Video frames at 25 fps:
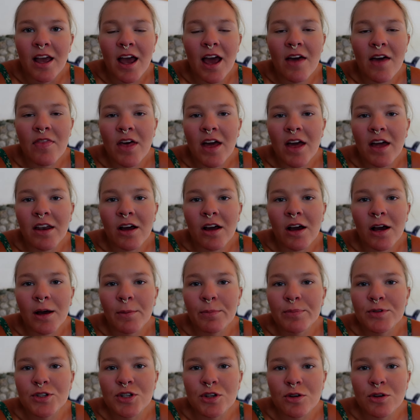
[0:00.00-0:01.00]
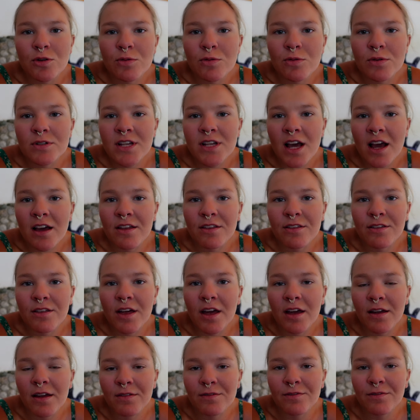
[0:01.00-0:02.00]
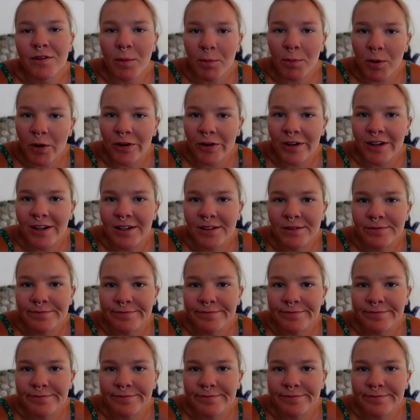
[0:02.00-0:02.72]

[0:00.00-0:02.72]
and then up to Theth and Valbona.